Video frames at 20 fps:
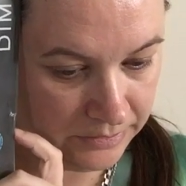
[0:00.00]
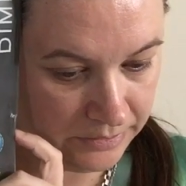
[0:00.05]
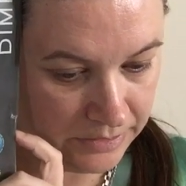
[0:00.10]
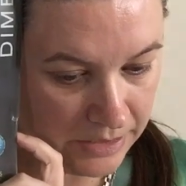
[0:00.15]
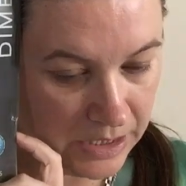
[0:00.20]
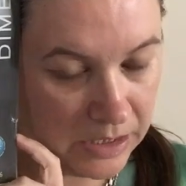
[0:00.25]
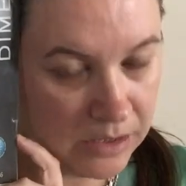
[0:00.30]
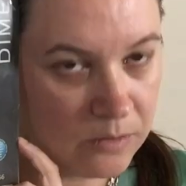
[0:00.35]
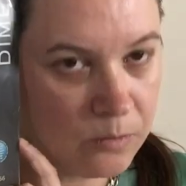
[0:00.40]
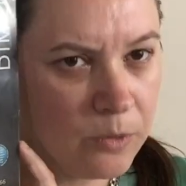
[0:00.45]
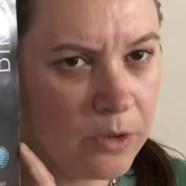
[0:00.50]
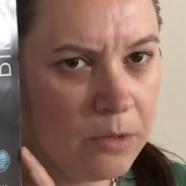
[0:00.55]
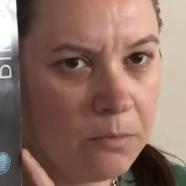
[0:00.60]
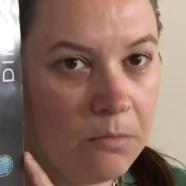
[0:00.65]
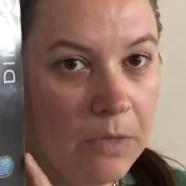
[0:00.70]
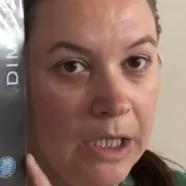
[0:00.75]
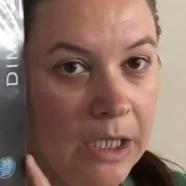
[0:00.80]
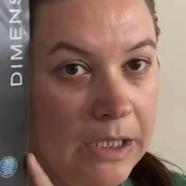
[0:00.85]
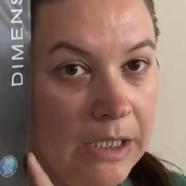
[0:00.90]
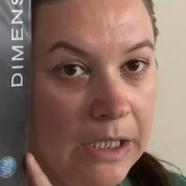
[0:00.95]
Handwork
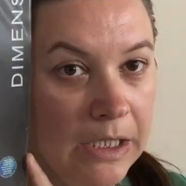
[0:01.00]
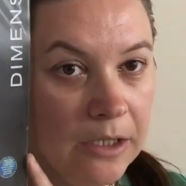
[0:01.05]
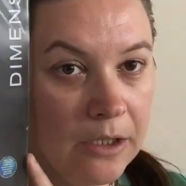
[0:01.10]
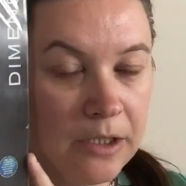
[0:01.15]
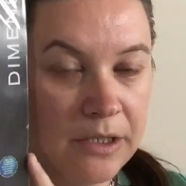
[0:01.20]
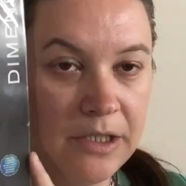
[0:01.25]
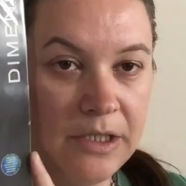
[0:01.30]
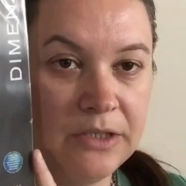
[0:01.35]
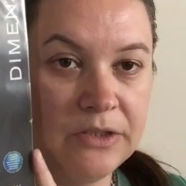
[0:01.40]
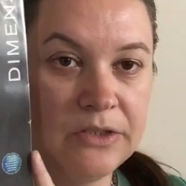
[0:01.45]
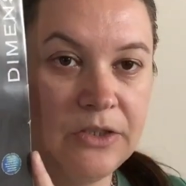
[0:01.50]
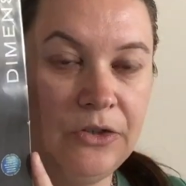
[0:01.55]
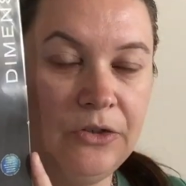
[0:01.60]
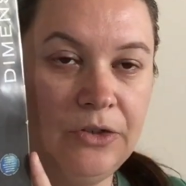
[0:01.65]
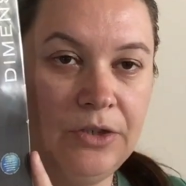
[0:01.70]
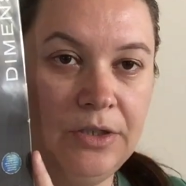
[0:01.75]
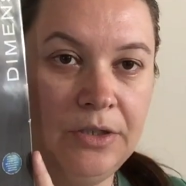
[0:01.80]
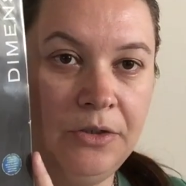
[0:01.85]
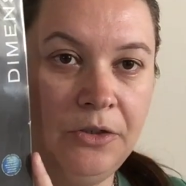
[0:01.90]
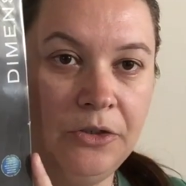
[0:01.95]
Maniac, I think's
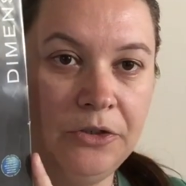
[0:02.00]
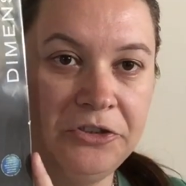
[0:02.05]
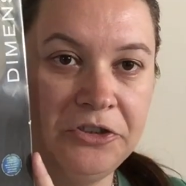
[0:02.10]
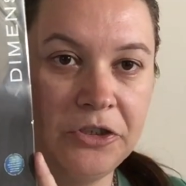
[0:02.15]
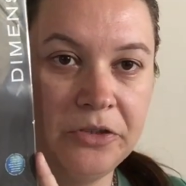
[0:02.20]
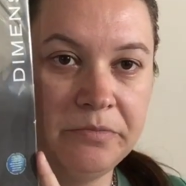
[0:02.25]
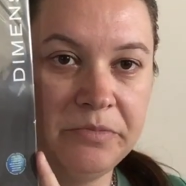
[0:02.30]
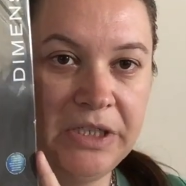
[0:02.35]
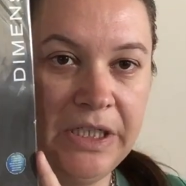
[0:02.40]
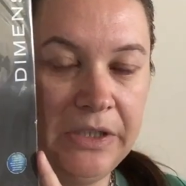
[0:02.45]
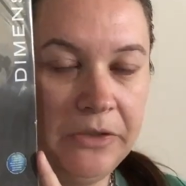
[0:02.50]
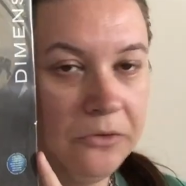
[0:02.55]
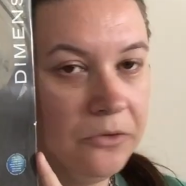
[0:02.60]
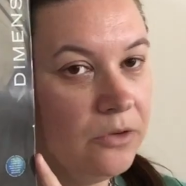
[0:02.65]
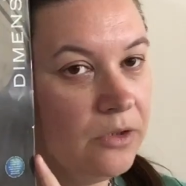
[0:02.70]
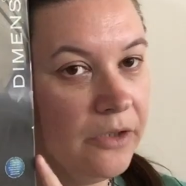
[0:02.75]
her YouTube channel.